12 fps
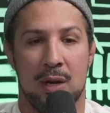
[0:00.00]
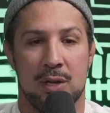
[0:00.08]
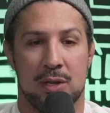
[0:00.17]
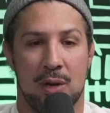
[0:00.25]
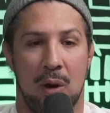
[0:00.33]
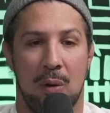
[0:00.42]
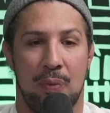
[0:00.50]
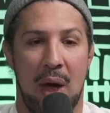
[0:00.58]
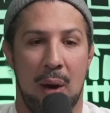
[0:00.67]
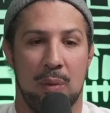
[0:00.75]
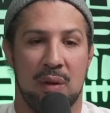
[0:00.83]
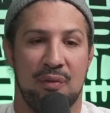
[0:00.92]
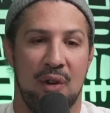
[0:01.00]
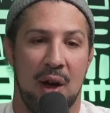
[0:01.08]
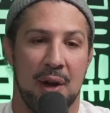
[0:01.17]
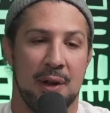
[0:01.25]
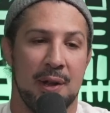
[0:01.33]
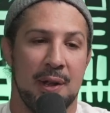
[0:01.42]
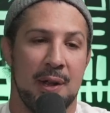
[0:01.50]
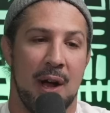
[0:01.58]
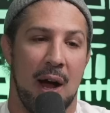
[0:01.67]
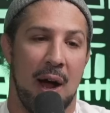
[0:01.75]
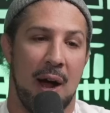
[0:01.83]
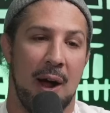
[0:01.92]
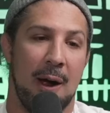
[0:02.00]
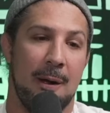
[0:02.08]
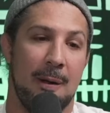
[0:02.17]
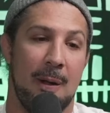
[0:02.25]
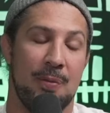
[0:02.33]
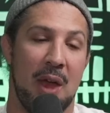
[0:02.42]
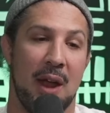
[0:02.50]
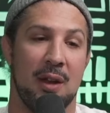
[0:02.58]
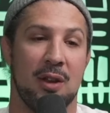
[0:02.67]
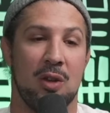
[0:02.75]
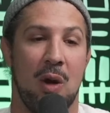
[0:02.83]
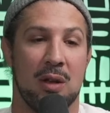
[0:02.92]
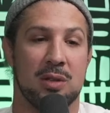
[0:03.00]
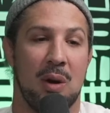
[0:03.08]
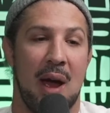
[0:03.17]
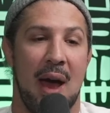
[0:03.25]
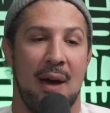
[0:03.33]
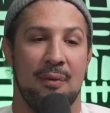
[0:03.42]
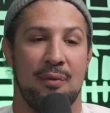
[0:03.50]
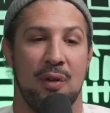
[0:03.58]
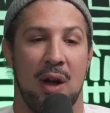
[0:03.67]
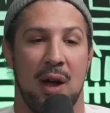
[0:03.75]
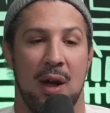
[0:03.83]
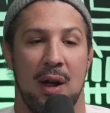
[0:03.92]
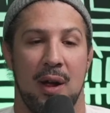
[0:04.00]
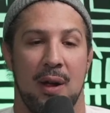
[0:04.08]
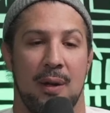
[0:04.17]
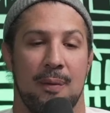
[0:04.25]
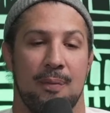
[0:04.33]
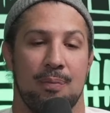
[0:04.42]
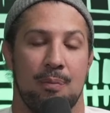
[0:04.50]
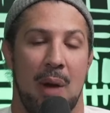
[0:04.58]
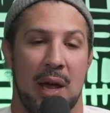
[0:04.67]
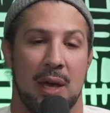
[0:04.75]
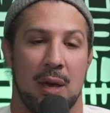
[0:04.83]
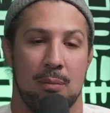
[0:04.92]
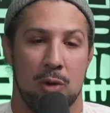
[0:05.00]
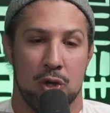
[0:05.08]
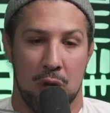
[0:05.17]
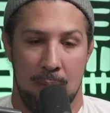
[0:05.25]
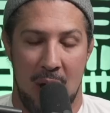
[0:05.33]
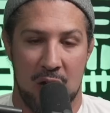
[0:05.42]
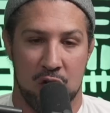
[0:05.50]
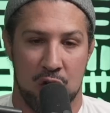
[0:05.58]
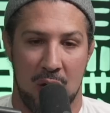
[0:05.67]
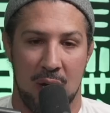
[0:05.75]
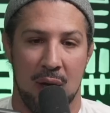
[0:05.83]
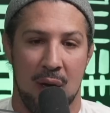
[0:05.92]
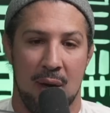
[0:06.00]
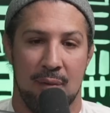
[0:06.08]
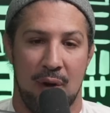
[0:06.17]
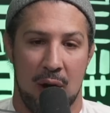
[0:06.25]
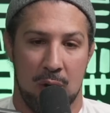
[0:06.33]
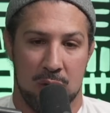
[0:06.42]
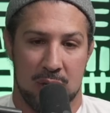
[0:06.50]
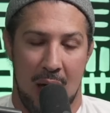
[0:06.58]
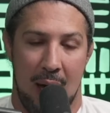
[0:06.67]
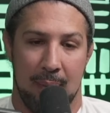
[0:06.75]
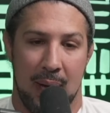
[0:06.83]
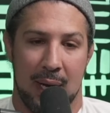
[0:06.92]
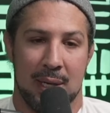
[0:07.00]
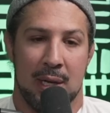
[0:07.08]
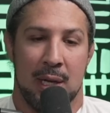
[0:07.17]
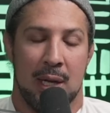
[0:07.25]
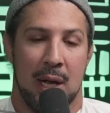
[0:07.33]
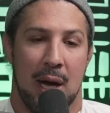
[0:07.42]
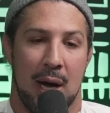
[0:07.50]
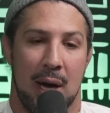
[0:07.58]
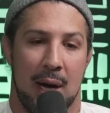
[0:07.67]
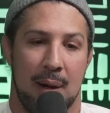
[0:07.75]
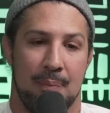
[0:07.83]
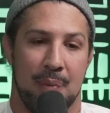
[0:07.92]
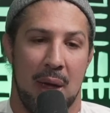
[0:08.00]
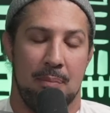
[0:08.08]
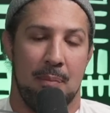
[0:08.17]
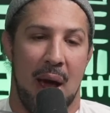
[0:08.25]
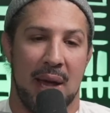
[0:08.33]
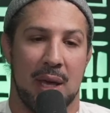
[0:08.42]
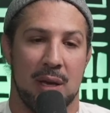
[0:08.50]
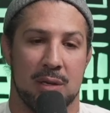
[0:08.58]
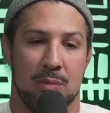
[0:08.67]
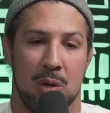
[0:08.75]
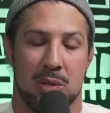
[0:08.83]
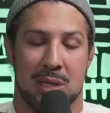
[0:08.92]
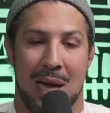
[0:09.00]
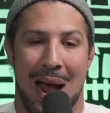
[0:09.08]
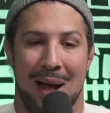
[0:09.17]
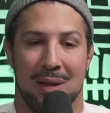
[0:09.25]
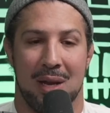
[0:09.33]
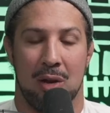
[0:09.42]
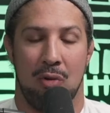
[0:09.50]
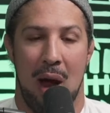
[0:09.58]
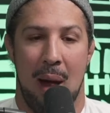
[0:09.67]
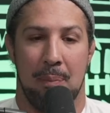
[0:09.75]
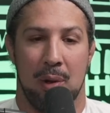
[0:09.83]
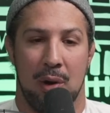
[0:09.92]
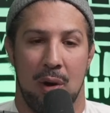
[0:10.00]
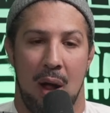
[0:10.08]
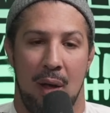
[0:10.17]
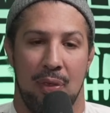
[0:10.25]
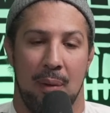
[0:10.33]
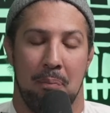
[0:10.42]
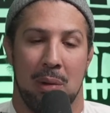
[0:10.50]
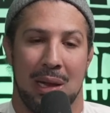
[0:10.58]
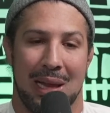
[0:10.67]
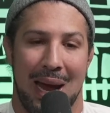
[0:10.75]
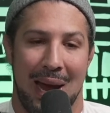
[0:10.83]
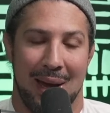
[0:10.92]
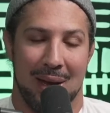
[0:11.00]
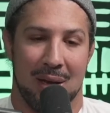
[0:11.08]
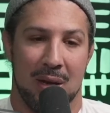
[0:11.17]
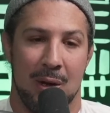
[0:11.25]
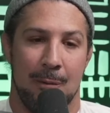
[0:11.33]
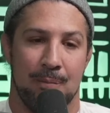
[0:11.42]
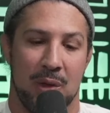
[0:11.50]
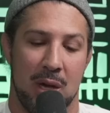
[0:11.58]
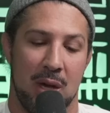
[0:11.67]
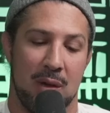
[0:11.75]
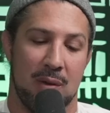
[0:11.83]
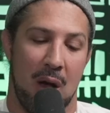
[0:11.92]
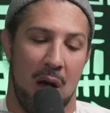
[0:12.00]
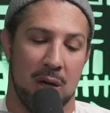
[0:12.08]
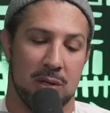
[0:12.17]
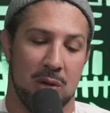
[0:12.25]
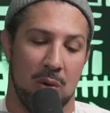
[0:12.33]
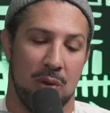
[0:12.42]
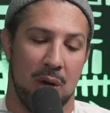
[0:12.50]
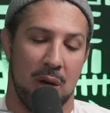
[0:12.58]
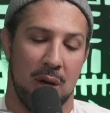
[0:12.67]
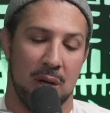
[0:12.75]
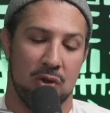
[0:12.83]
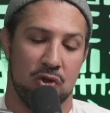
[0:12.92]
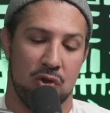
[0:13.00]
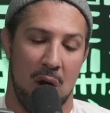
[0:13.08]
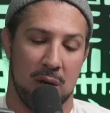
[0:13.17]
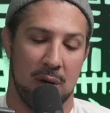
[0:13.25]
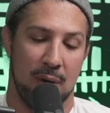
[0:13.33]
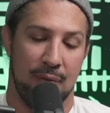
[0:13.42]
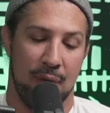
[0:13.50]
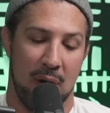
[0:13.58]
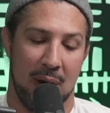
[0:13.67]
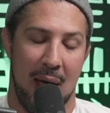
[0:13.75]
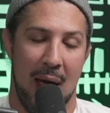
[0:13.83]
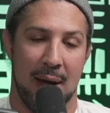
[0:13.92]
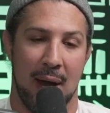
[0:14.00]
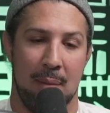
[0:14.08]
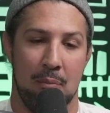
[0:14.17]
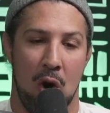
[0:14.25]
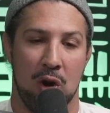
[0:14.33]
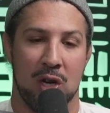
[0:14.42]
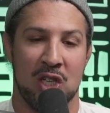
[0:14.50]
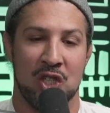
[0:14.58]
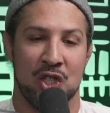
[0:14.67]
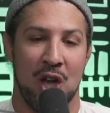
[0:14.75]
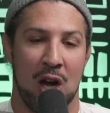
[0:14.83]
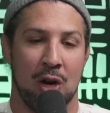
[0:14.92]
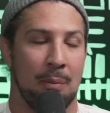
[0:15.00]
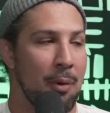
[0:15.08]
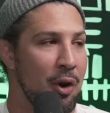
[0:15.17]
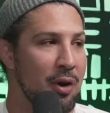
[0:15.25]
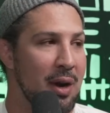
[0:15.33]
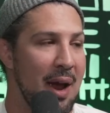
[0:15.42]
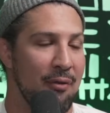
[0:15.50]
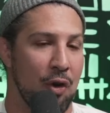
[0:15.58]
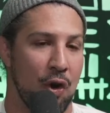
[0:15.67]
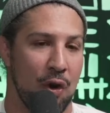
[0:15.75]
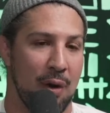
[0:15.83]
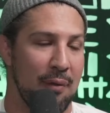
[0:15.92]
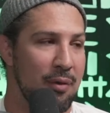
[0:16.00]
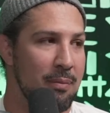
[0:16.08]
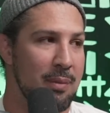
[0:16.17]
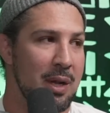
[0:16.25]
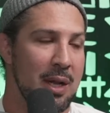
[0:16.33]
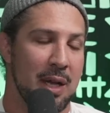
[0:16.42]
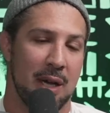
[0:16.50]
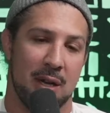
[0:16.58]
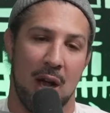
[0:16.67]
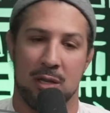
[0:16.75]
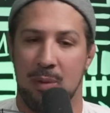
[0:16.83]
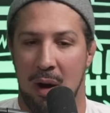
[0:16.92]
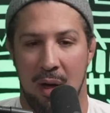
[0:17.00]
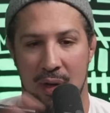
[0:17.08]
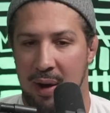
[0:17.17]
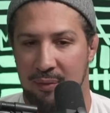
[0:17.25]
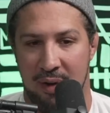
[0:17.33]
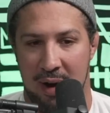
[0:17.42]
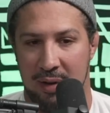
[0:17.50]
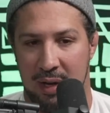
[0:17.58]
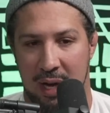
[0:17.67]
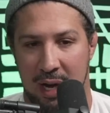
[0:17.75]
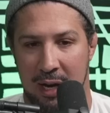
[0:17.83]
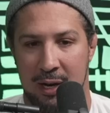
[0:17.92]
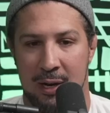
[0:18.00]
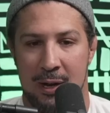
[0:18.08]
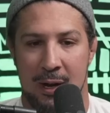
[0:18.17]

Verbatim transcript: So that was fun. Uh, and then you also have uh, Mikey Musumeci fighting Osamah. Um, and Mikey is the most talented grappler on the planet. He's also the instructor for a guy named Mark Zuckerberg. Ever heard of him? He talks about all that in Fighter and the Kid.